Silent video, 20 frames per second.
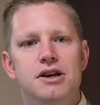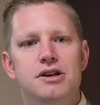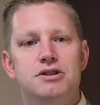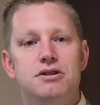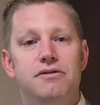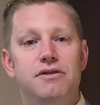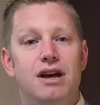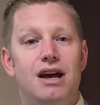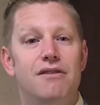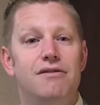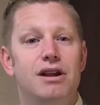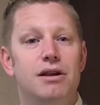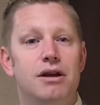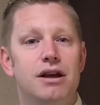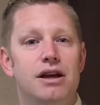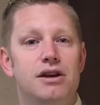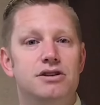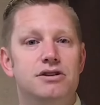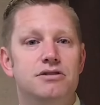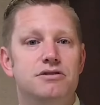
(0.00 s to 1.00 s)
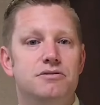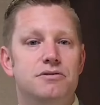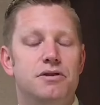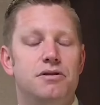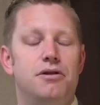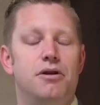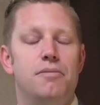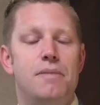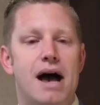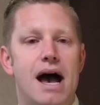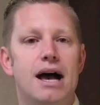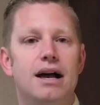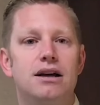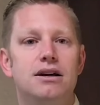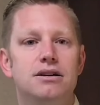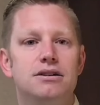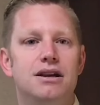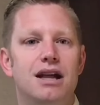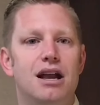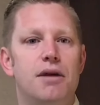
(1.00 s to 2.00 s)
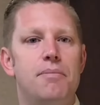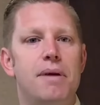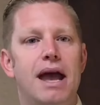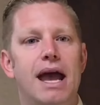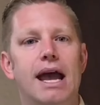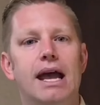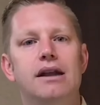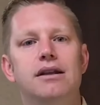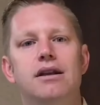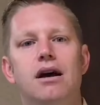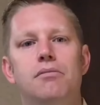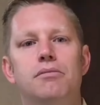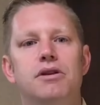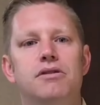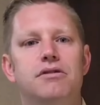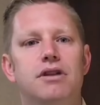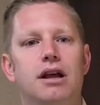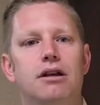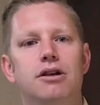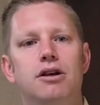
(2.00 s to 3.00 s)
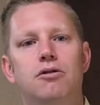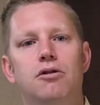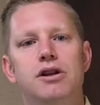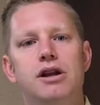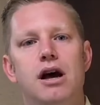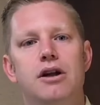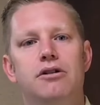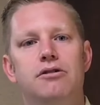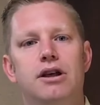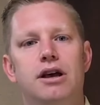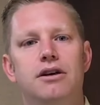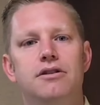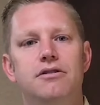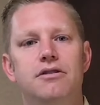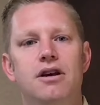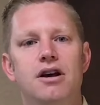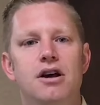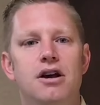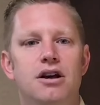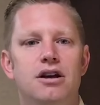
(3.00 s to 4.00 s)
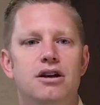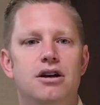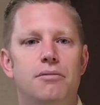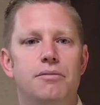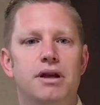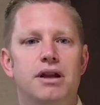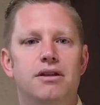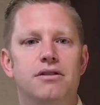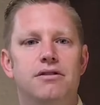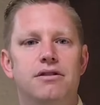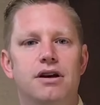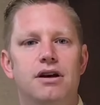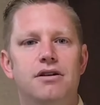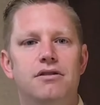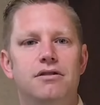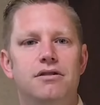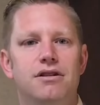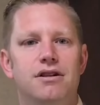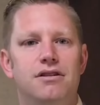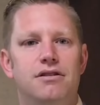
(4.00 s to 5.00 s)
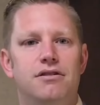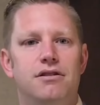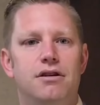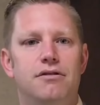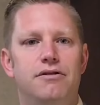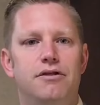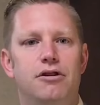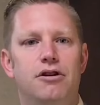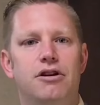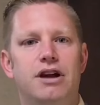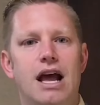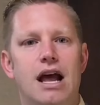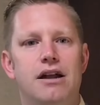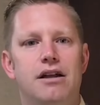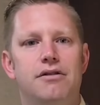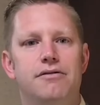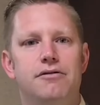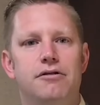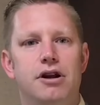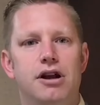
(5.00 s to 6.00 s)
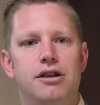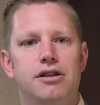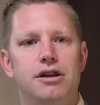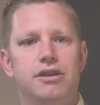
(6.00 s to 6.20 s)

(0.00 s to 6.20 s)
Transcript: So if you have any issues with your back, any pain, numbness, tingling going down your legs, come in and see us and see if you're a candidate for any of